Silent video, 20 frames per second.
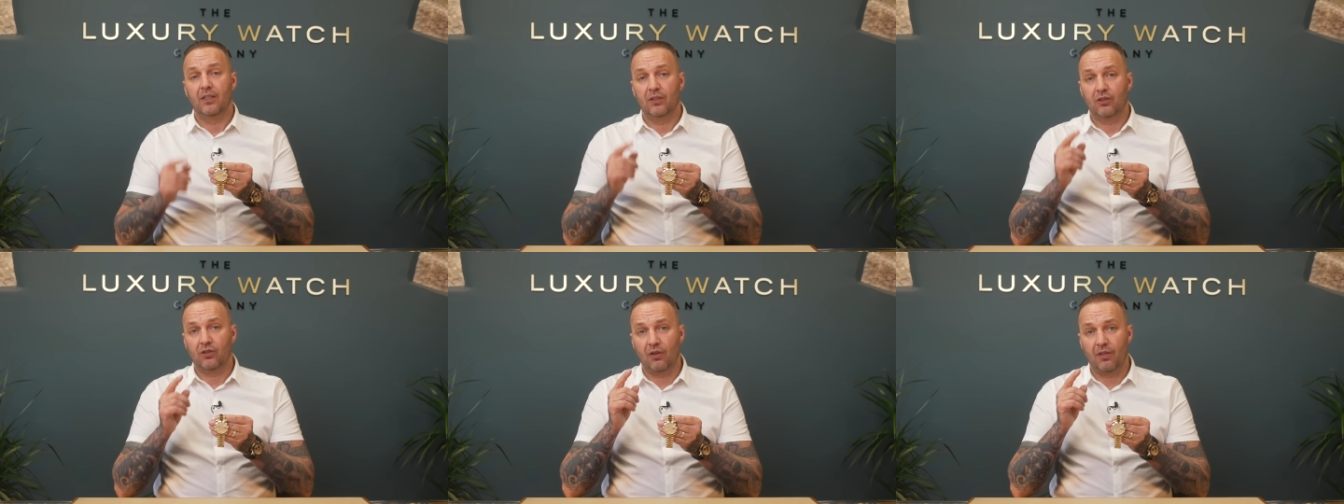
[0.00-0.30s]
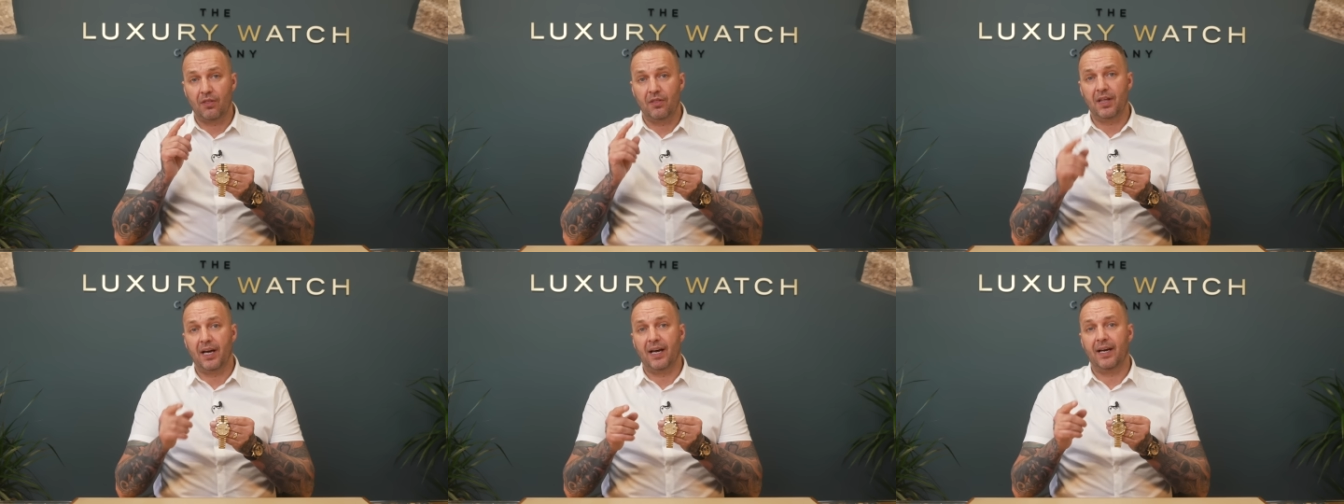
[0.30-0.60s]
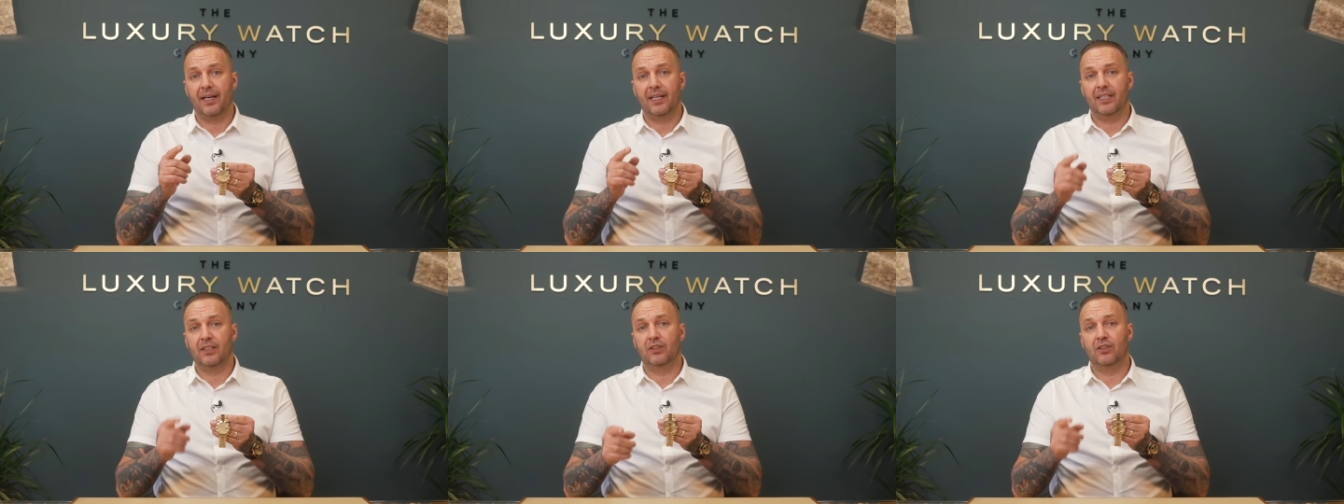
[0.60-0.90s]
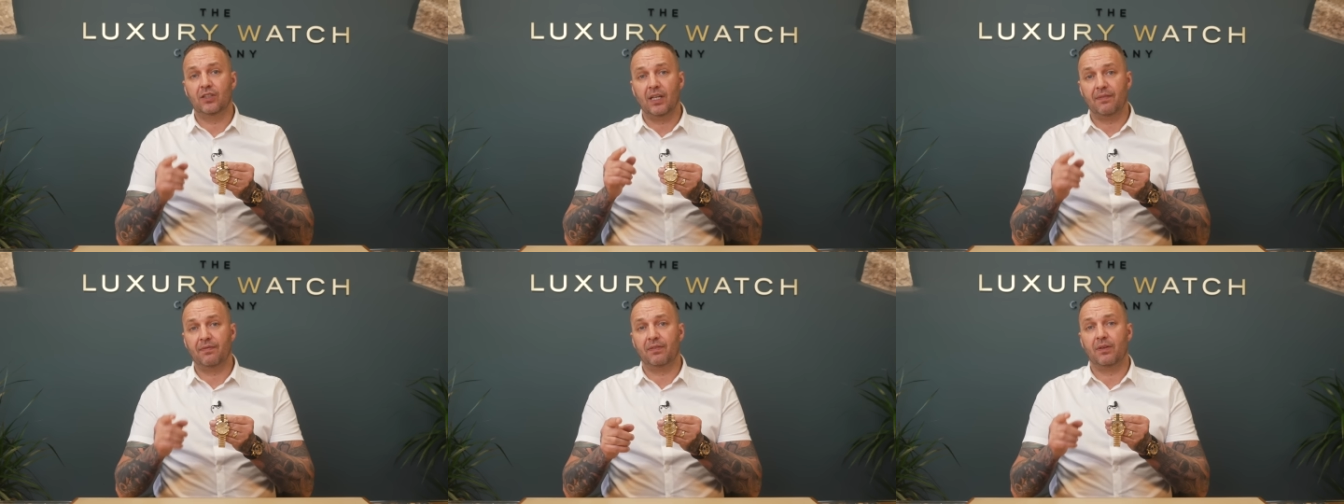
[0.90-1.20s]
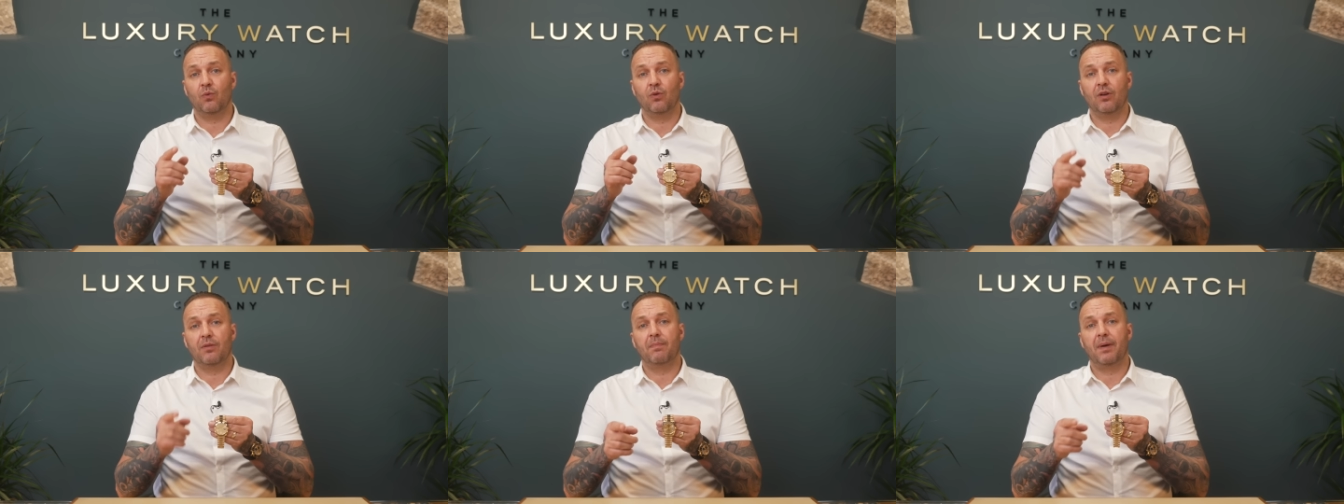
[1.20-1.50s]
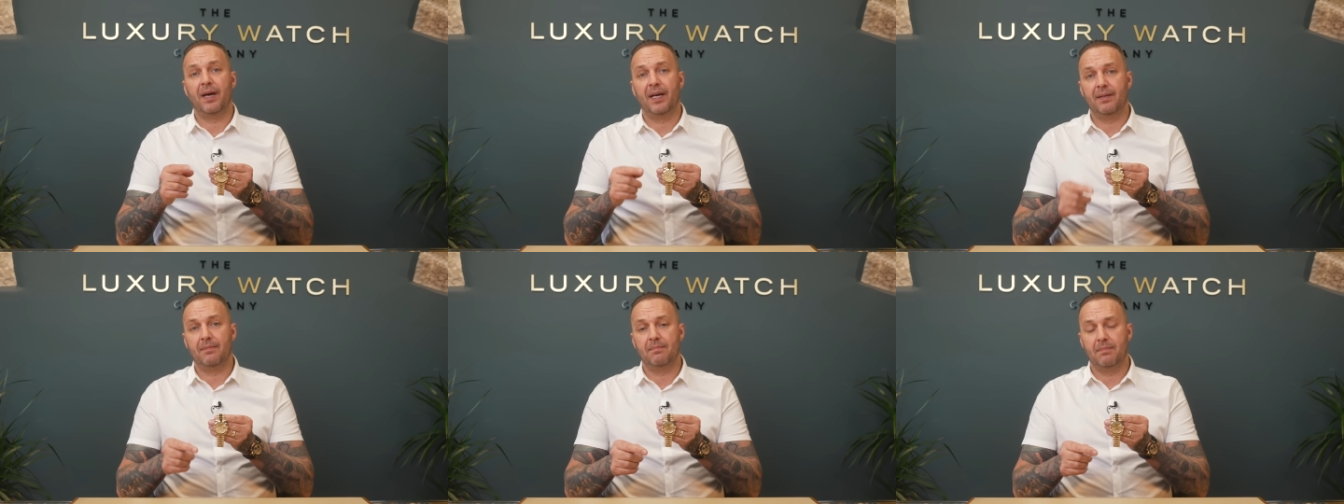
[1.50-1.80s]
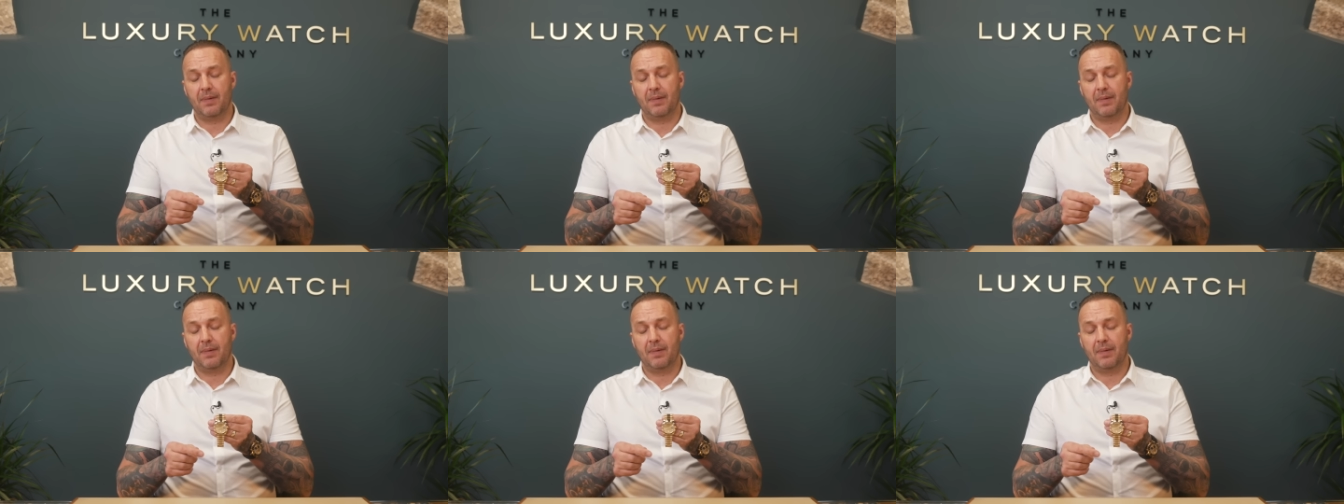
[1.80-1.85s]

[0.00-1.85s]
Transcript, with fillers: So that is definitely worth bearing in